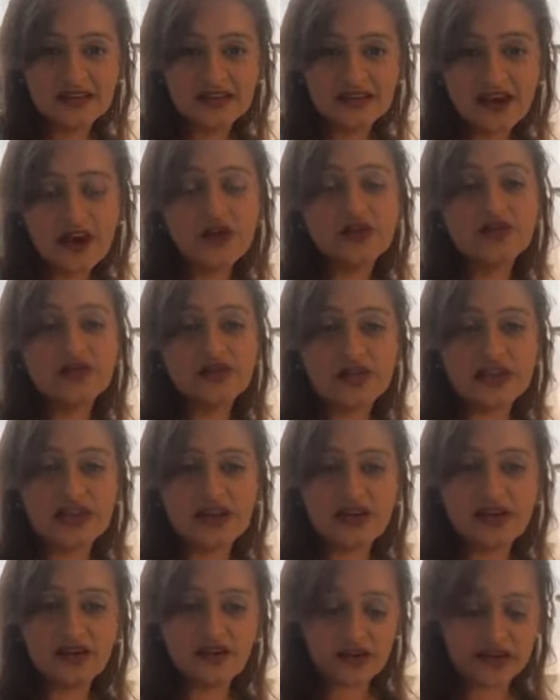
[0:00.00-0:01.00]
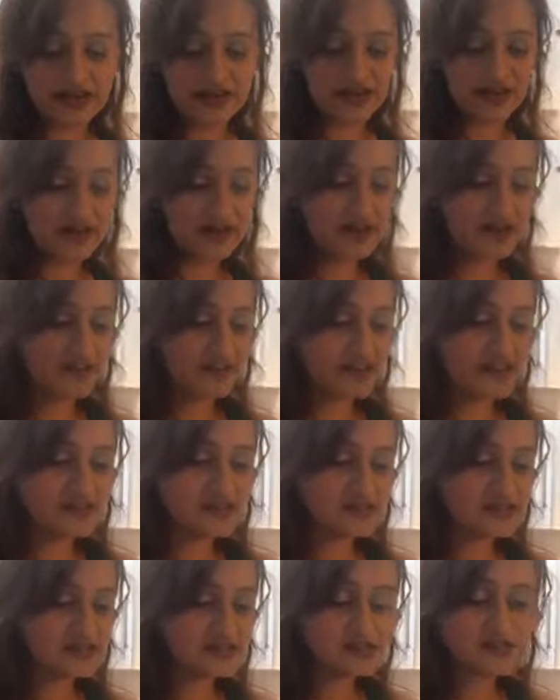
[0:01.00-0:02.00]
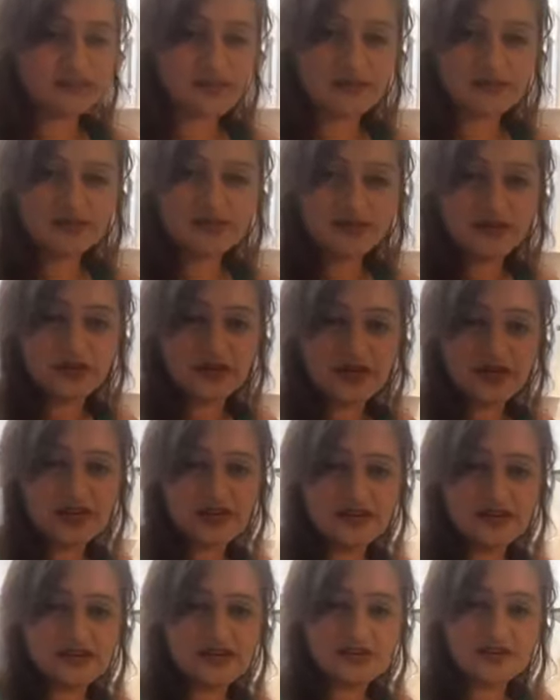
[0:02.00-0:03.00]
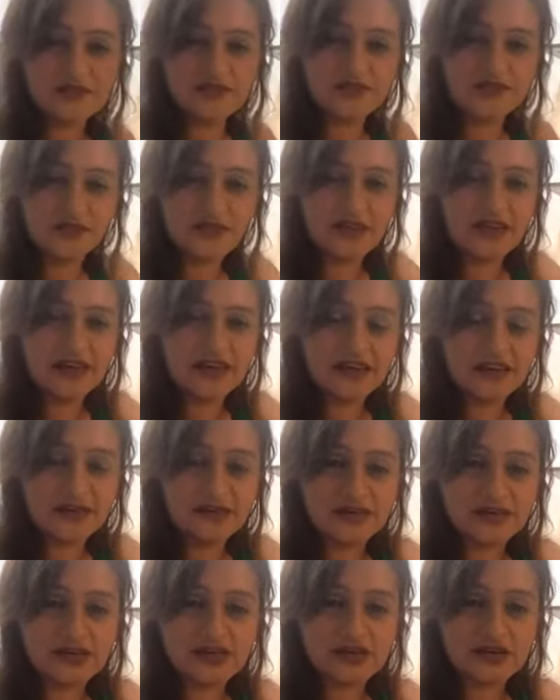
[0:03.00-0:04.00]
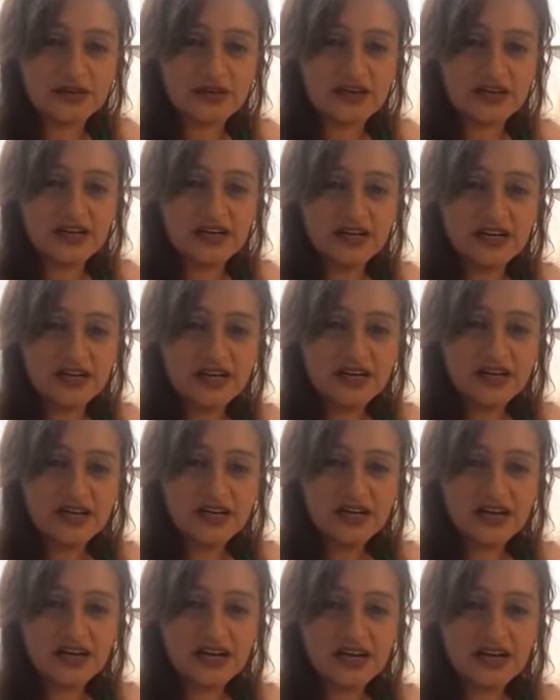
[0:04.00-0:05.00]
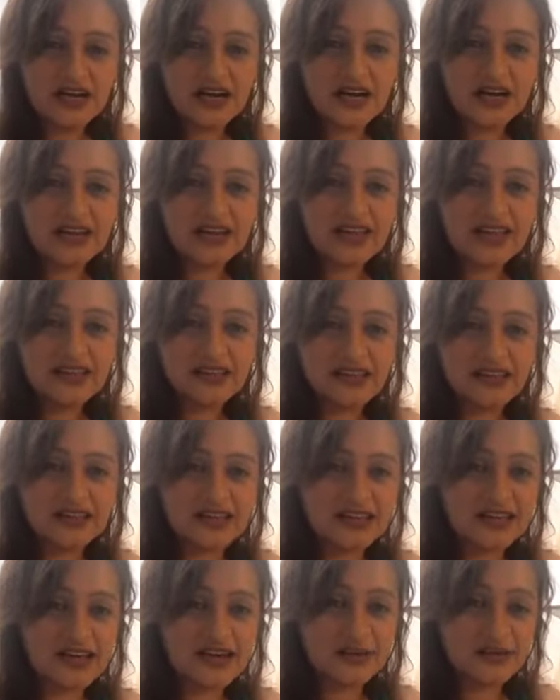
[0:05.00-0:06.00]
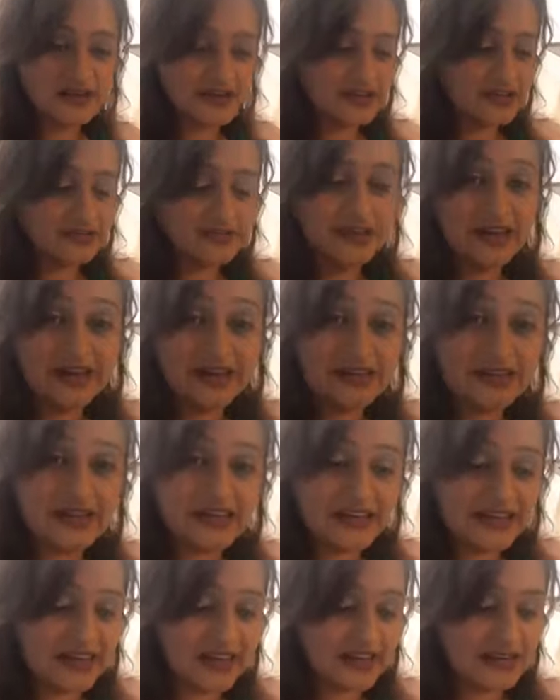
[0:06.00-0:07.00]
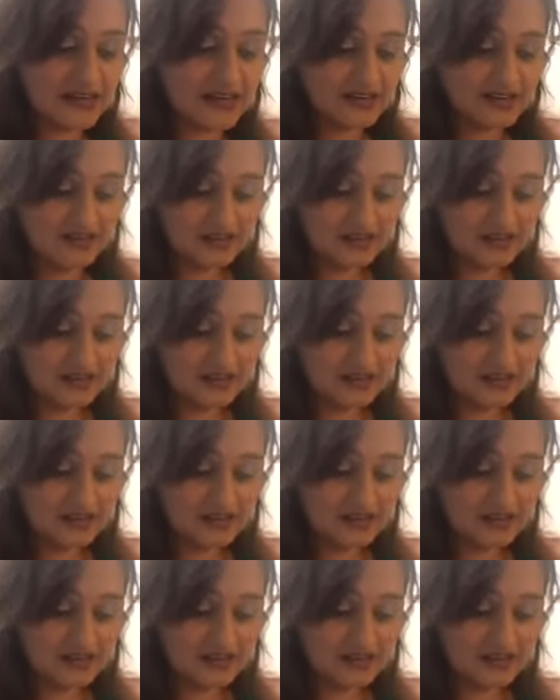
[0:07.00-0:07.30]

Oh, you can hear. Okay. All right. So some of you can hear, some of you can't. I'm not sure. Hey, Lily. How are you? Hey, Diane.